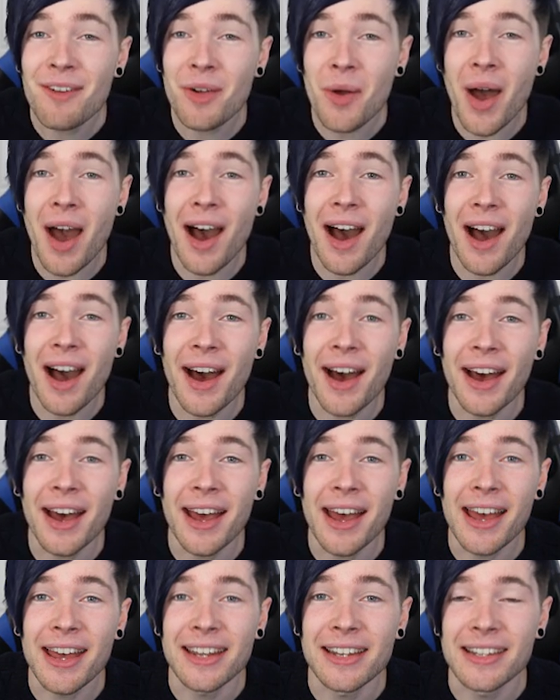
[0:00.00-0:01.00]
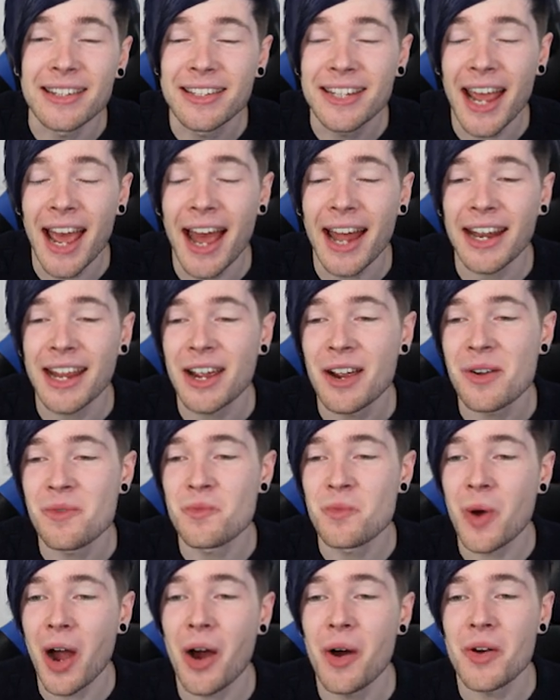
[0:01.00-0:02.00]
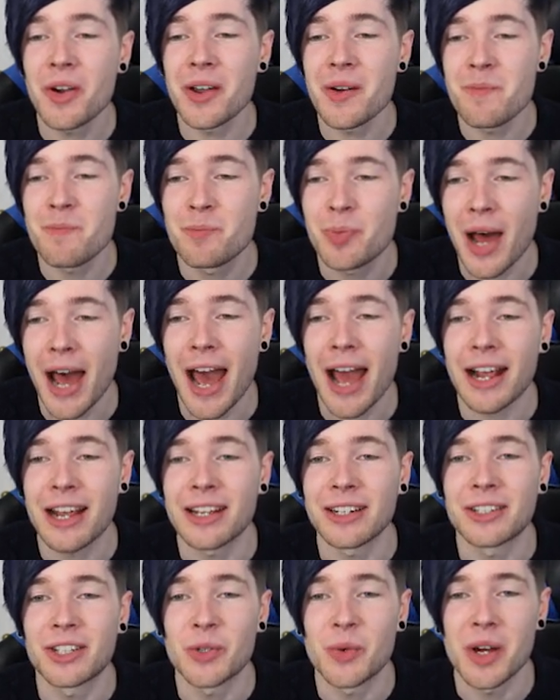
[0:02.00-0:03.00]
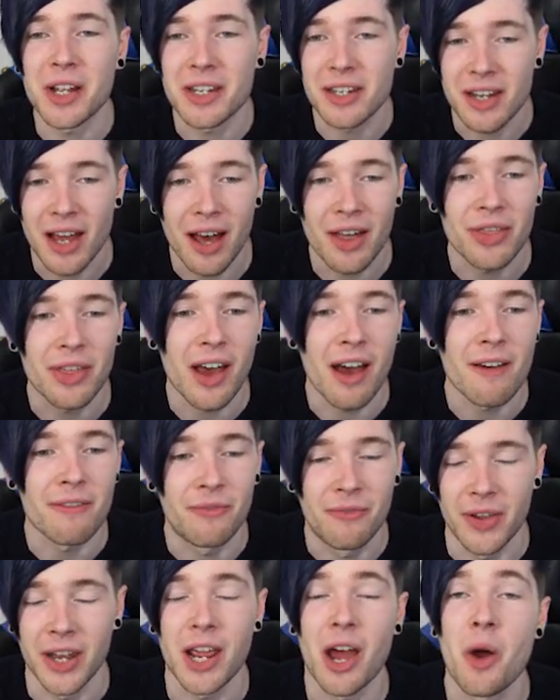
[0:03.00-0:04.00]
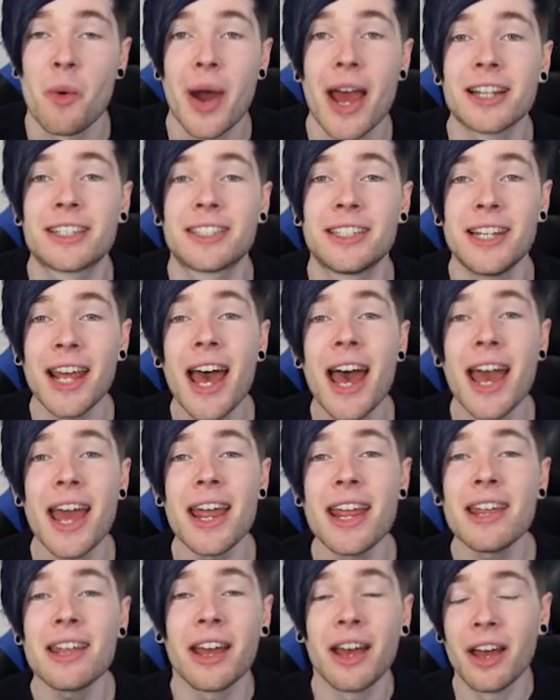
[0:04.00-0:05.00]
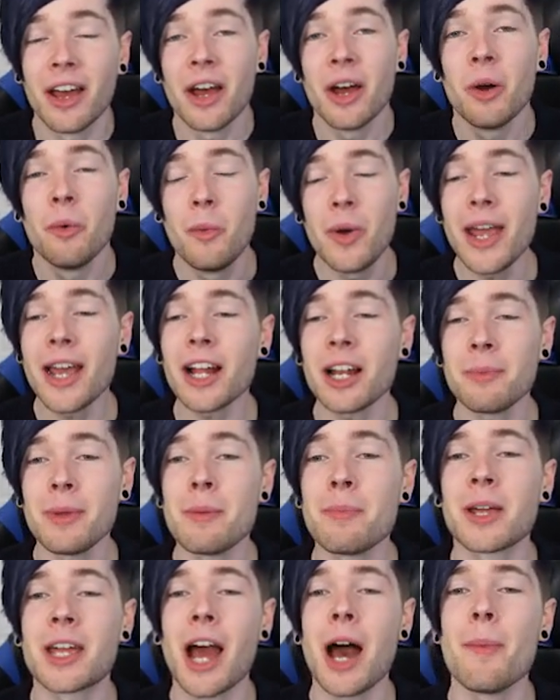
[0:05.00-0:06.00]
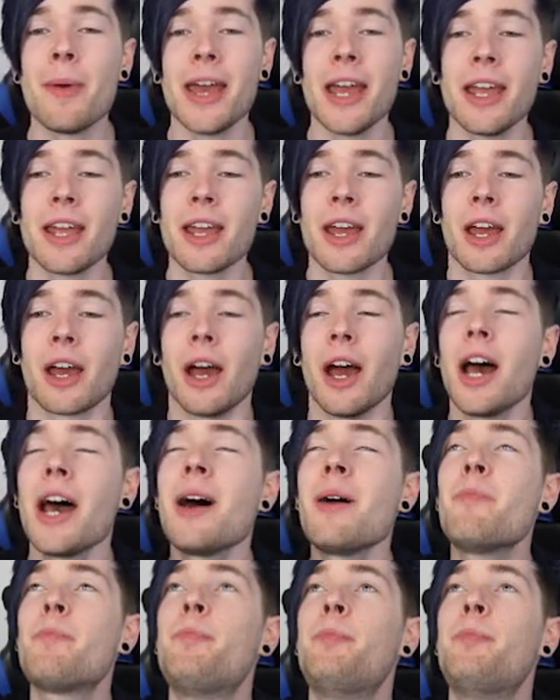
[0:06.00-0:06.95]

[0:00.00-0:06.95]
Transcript: everyone, Dan here and welcome back to another video where today we're going to be becoming a